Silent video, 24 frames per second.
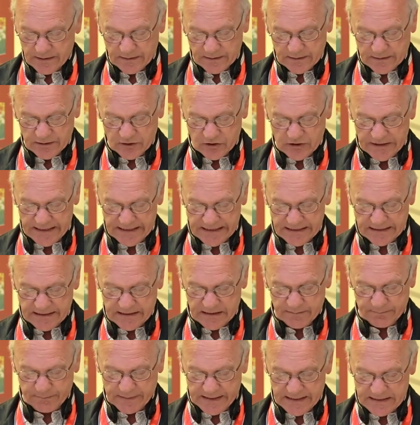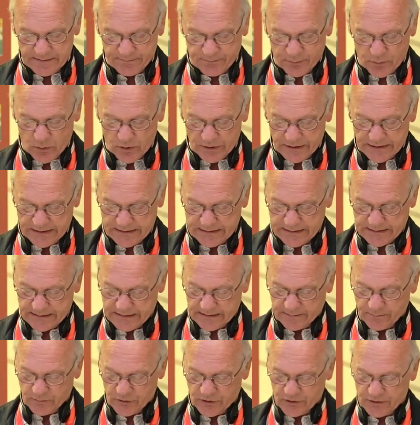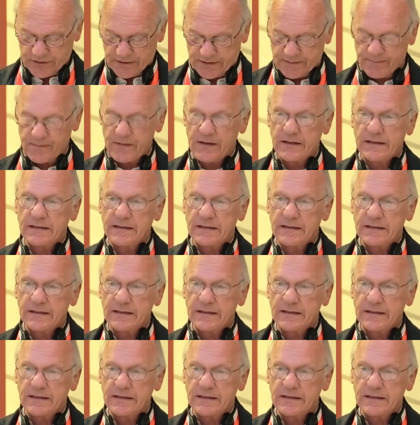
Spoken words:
suggests that by the broadest assumptions,